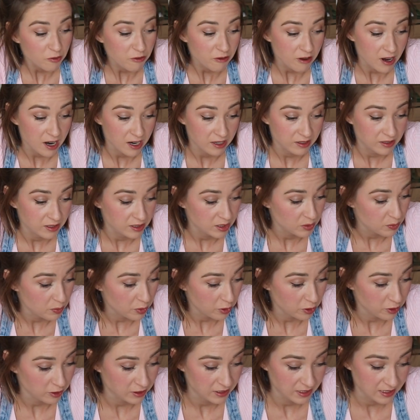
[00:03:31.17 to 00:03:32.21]
far this
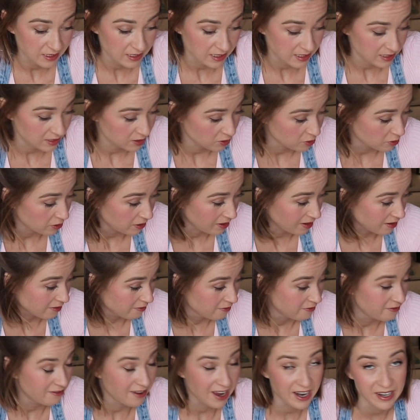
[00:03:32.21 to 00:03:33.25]
process is going
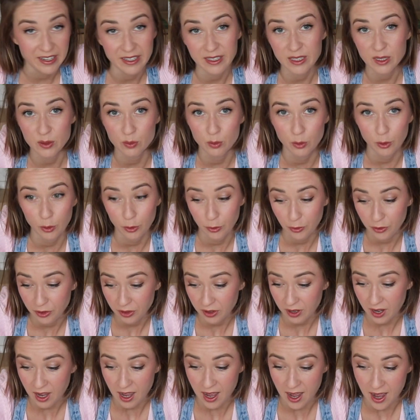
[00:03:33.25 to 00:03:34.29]
very smooth.
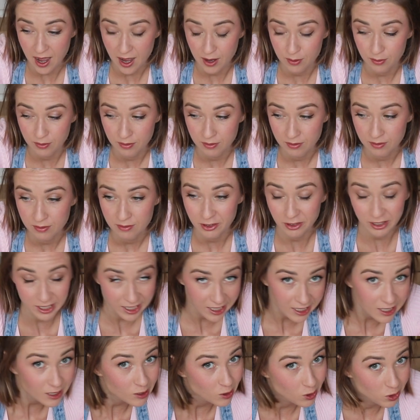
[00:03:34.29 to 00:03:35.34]
I'm
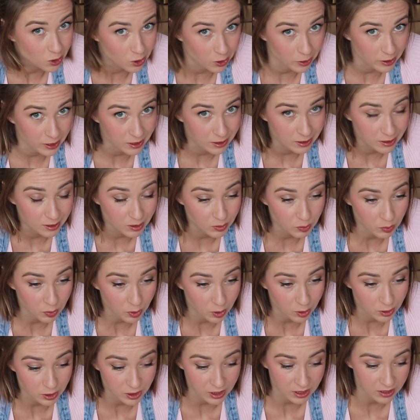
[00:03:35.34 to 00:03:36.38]
really enjoying this
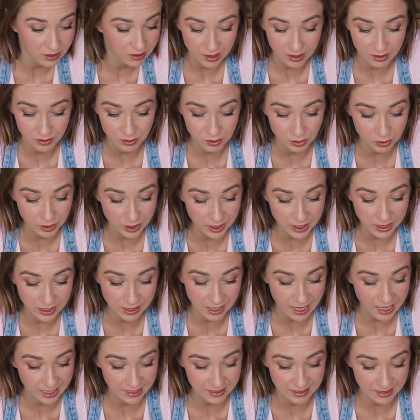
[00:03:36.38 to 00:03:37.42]
project. It's really
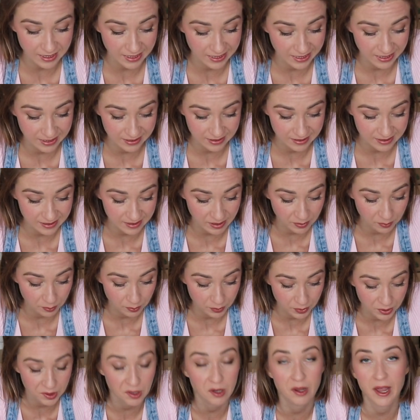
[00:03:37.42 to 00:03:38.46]
nice and
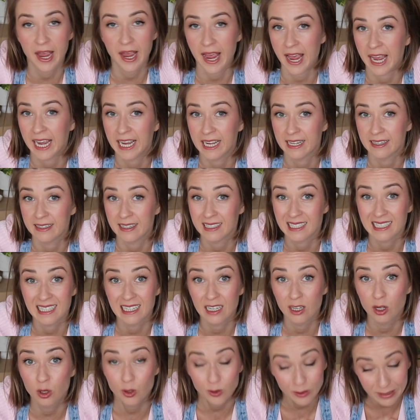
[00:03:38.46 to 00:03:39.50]
simple and
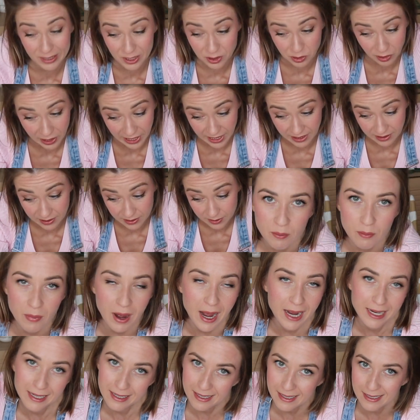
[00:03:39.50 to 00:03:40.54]
it looks great.
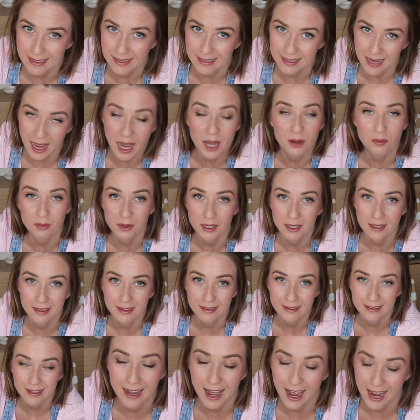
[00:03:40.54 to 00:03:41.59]
By this I mean
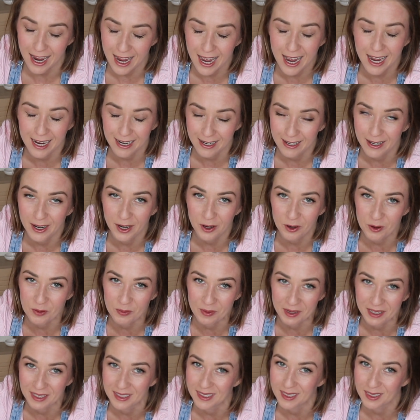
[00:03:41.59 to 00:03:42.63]
I highly
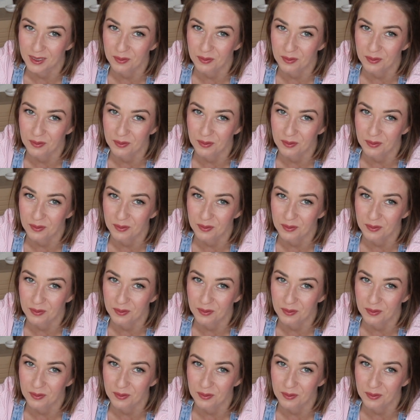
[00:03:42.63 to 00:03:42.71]
recommend this